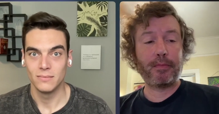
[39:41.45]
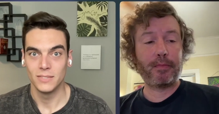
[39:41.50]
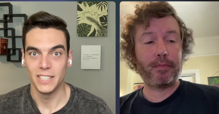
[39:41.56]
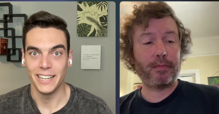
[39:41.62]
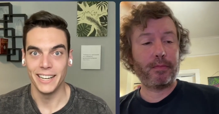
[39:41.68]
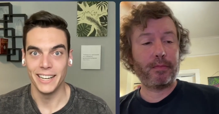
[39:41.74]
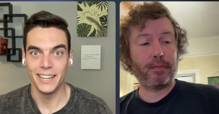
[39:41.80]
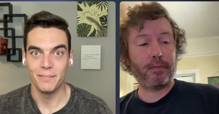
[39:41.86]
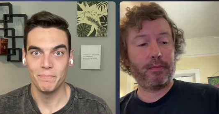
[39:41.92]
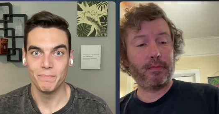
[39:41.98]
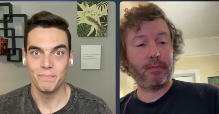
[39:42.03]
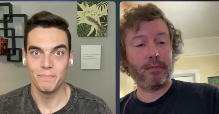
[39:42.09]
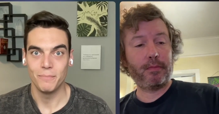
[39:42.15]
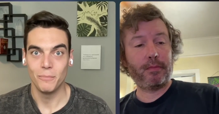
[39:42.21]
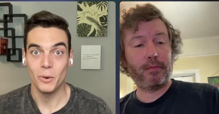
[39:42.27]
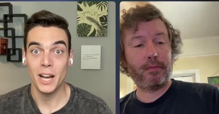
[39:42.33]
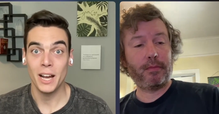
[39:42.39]
Speaker 1: Yeah.
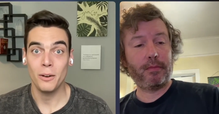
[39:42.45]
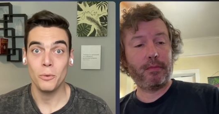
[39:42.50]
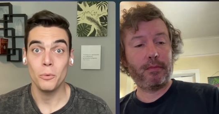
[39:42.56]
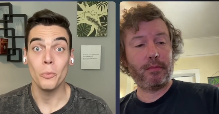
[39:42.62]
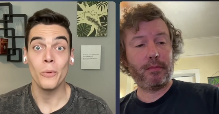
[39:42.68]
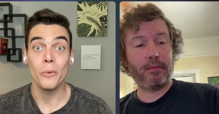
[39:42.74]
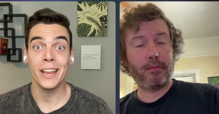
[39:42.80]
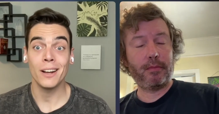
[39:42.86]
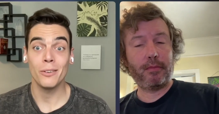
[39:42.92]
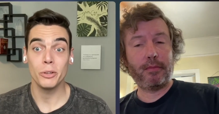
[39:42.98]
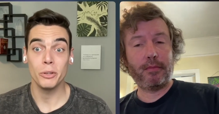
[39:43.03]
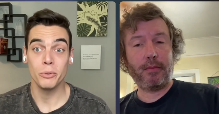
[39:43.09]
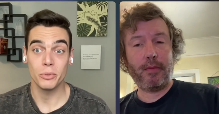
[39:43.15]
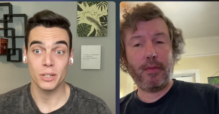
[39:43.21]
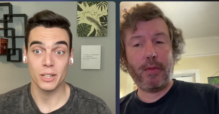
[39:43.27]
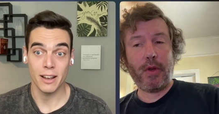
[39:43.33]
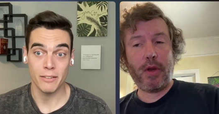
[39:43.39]
Well, we don't
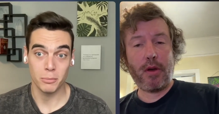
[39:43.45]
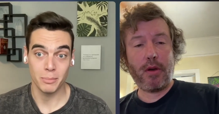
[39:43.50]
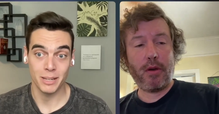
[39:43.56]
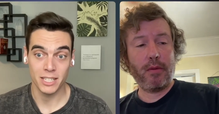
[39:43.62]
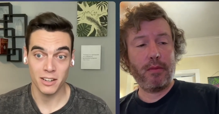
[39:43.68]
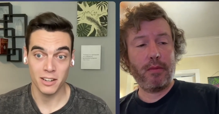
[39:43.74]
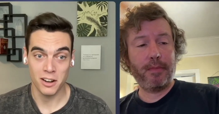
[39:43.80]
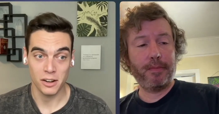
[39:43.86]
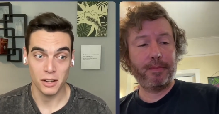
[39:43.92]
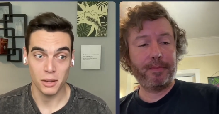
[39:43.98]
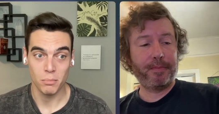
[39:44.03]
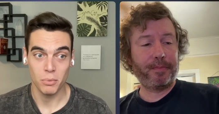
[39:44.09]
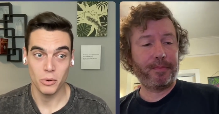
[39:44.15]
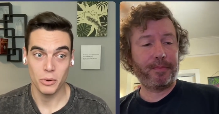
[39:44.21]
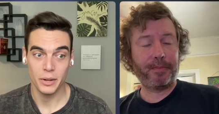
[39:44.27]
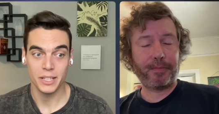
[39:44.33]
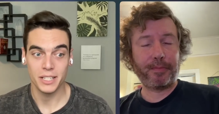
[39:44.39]
use no. government talking
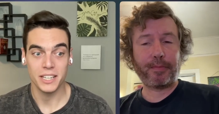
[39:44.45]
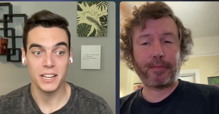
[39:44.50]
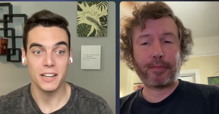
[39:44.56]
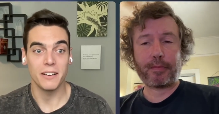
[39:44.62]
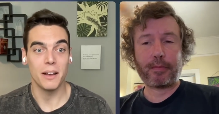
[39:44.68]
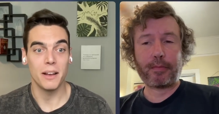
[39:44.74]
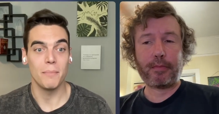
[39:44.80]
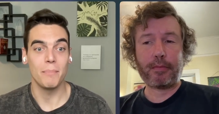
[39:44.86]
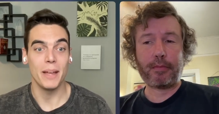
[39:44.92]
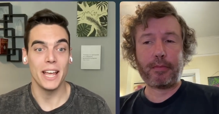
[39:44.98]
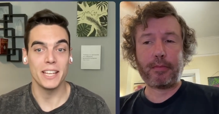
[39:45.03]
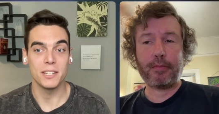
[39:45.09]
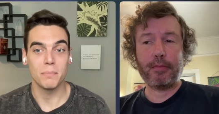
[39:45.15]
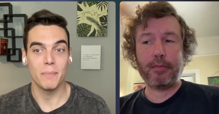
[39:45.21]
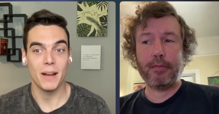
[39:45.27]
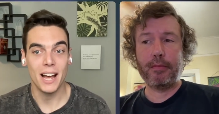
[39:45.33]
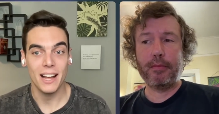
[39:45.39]
points here at
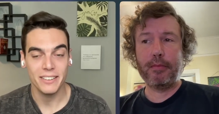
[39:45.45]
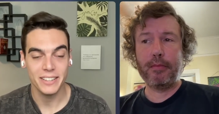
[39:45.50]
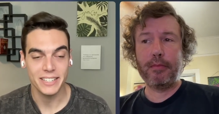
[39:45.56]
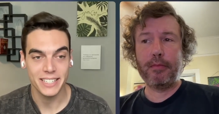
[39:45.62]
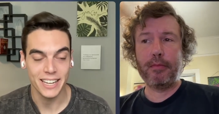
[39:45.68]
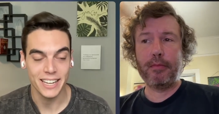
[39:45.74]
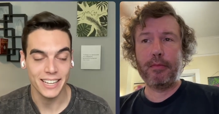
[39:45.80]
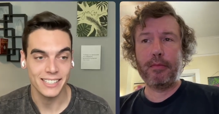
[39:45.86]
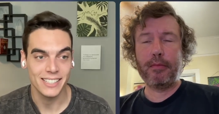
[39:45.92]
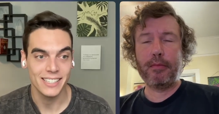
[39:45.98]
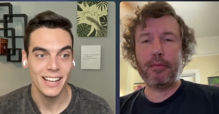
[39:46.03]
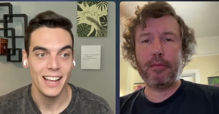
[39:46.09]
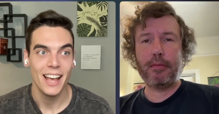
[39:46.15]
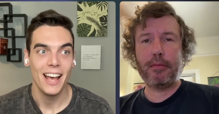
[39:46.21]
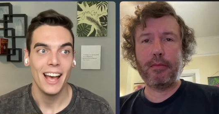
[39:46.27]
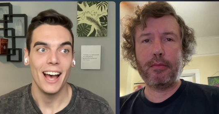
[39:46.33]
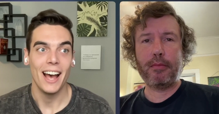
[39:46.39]
Based Politics,
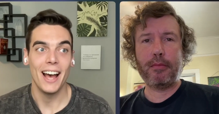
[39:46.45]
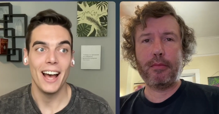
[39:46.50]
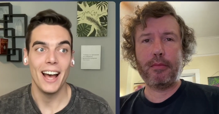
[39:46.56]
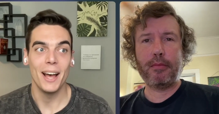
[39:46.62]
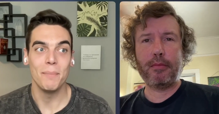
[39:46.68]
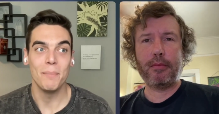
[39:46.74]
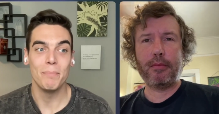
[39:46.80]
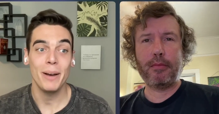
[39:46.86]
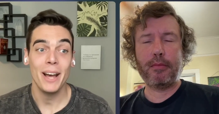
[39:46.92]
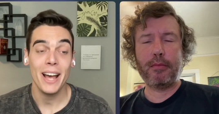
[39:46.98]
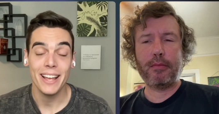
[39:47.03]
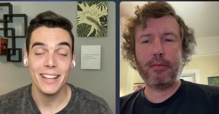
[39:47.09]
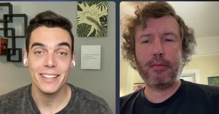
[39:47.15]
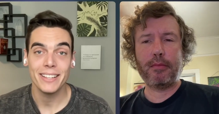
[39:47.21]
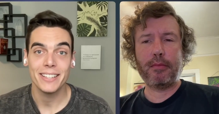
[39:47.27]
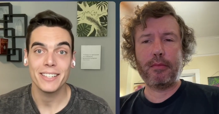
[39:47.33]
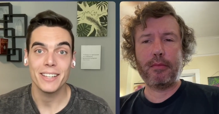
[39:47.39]
uh,
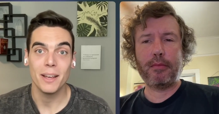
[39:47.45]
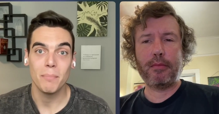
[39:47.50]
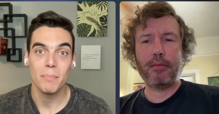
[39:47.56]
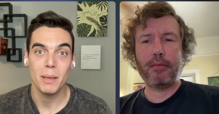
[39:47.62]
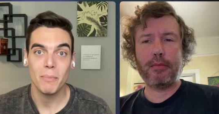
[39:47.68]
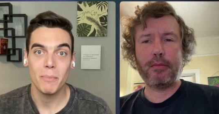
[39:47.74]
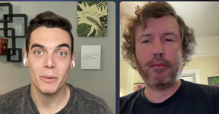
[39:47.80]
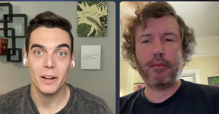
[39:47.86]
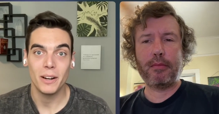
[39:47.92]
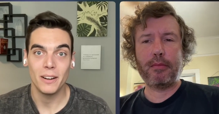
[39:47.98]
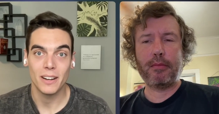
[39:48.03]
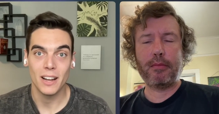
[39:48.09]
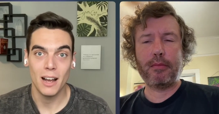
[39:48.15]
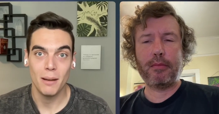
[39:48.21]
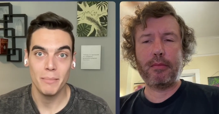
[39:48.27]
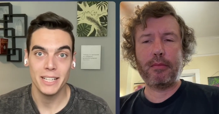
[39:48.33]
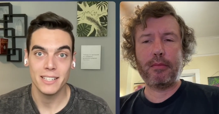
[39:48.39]
but some people in our
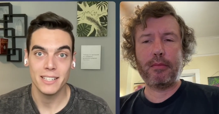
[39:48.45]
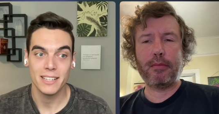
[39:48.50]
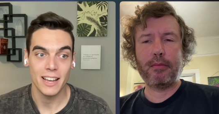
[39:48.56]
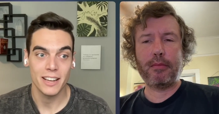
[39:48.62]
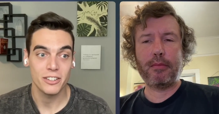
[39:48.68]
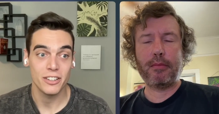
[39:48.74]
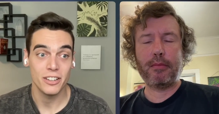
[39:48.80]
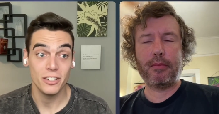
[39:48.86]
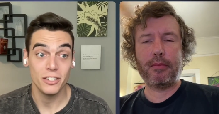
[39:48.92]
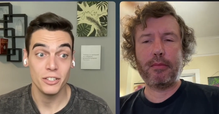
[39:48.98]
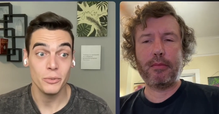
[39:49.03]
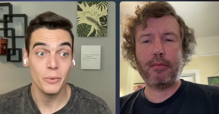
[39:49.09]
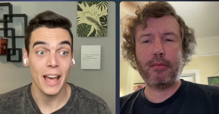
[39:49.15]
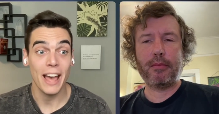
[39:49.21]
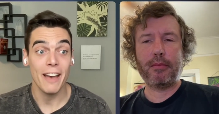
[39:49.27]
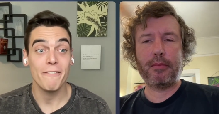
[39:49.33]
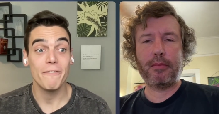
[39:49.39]
comments section
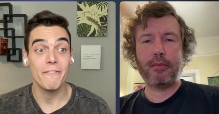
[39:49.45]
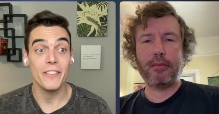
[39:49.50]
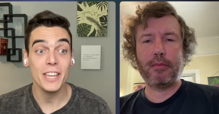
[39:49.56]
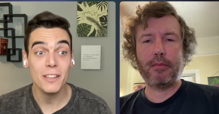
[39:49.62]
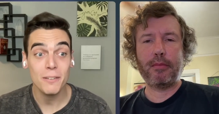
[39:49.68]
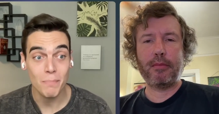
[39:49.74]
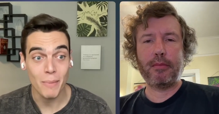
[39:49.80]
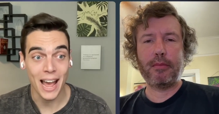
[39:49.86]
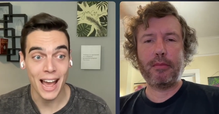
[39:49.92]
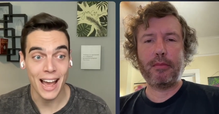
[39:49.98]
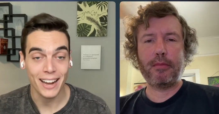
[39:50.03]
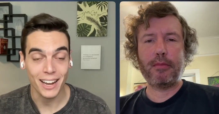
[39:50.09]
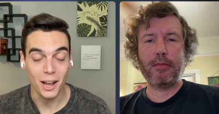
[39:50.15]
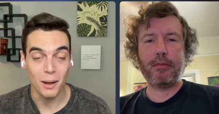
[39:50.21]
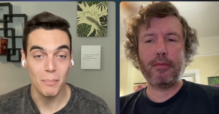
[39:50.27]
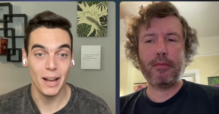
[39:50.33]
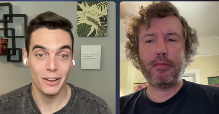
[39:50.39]
do have
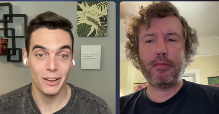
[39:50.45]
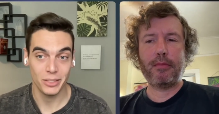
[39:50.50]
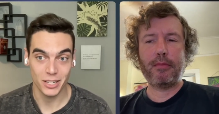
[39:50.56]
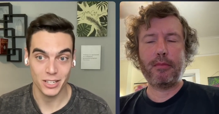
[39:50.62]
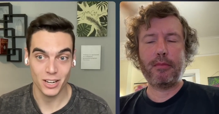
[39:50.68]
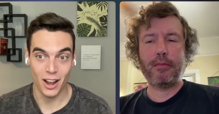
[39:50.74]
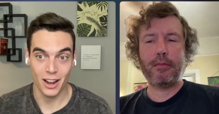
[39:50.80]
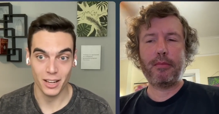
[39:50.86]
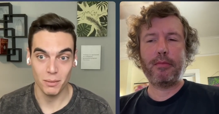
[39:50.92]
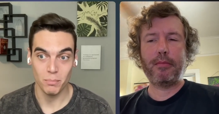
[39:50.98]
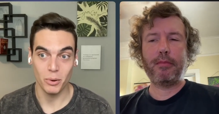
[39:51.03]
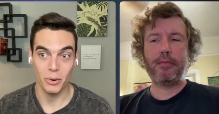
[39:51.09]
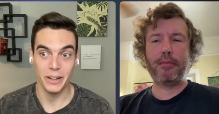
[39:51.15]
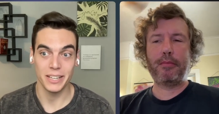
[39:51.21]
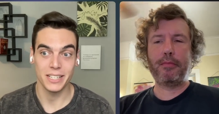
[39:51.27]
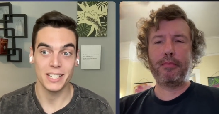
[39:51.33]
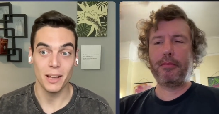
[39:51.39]
feedback about the talking
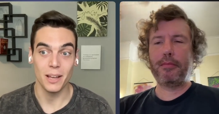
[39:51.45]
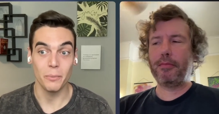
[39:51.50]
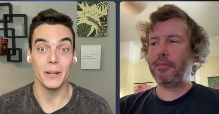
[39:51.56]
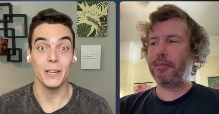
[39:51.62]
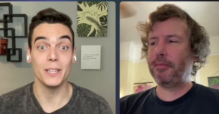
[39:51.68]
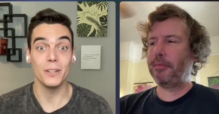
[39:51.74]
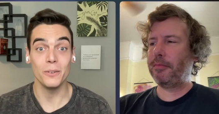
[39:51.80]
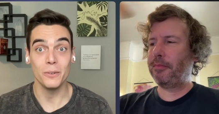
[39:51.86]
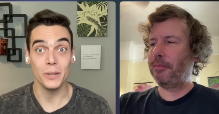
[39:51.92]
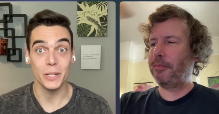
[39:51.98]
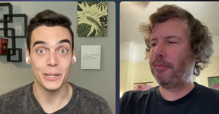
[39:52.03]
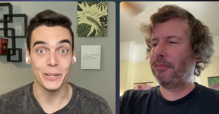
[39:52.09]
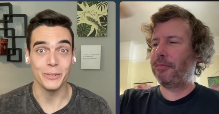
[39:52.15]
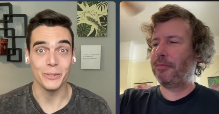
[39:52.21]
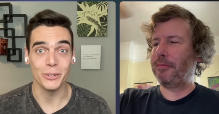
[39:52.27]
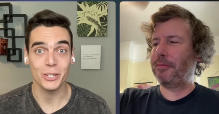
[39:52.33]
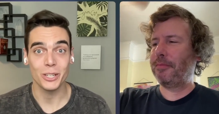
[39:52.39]
points that we do
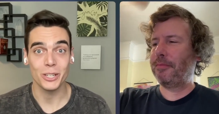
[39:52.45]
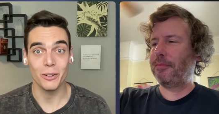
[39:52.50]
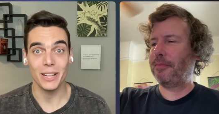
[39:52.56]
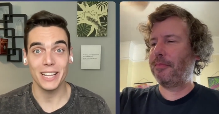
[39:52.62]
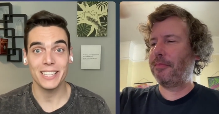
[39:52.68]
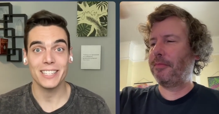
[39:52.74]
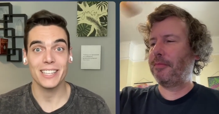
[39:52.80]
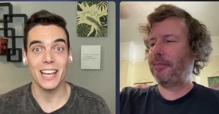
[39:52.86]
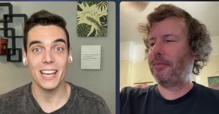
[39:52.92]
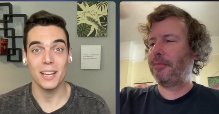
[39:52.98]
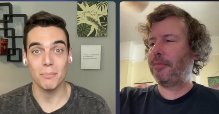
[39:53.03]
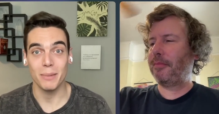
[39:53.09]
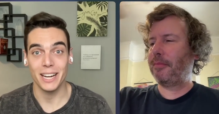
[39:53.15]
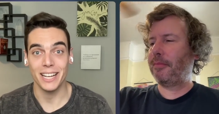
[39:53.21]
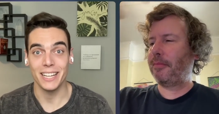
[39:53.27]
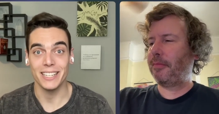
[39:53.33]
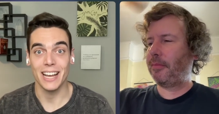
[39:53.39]
use. So let's take a
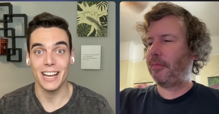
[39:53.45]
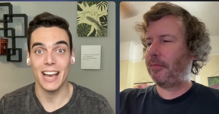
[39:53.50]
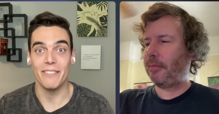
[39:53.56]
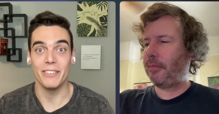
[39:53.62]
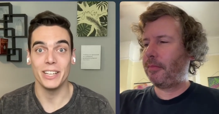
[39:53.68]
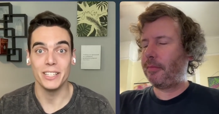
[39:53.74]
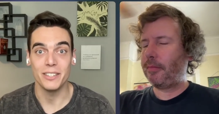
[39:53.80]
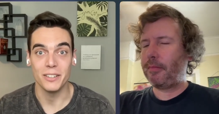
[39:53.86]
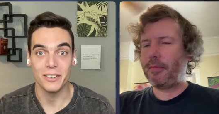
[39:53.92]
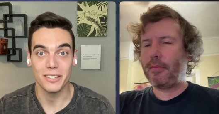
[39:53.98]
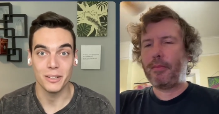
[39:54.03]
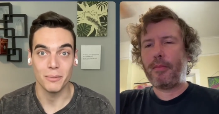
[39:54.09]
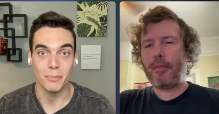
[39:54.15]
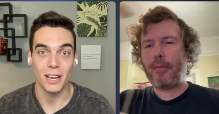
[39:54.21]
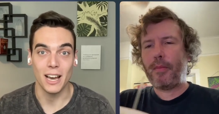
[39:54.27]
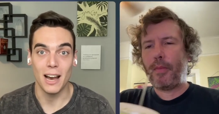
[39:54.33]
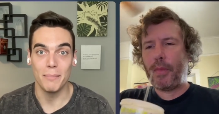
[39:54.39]
minute and dive into
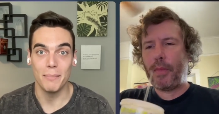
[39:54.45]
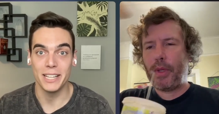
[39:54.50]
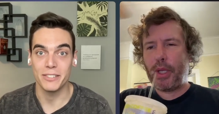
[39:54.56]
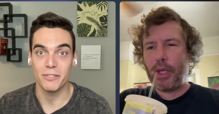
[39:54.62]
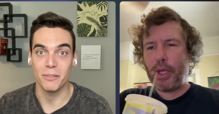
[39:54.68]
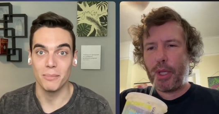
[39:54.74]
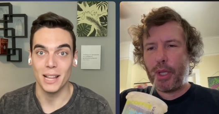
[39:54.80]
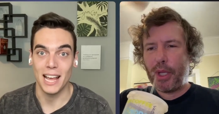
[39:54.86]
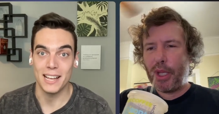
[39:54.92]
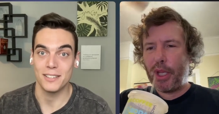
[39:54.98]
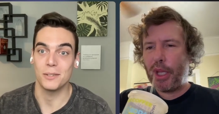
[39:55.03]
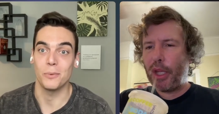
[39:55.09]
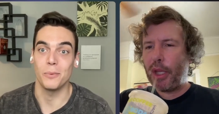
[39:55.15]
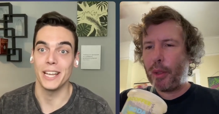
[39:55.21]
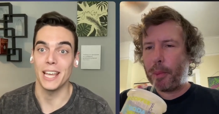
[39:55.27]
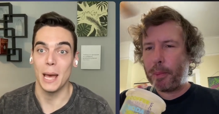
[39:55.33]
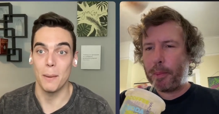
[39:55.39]
some comments from last
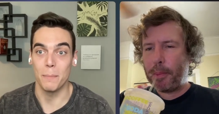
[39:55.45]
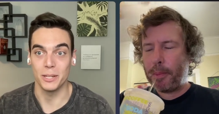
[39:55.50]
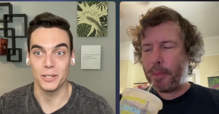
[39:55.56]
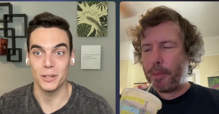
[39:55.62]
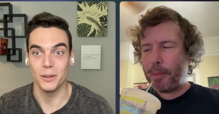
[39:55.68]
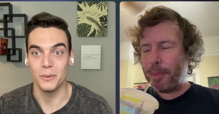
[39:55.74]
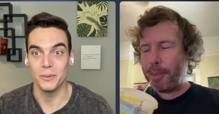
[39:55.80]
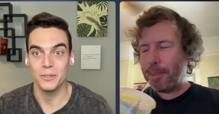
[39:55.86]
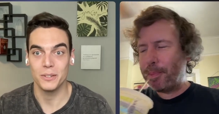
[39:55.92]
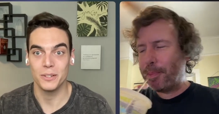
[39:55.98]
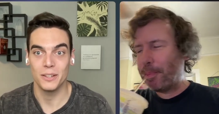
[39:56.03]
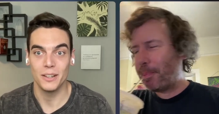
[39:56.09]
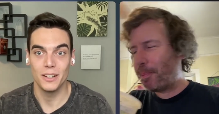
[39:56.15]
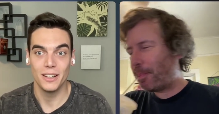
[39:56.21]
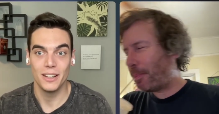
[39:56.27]
week's episodes.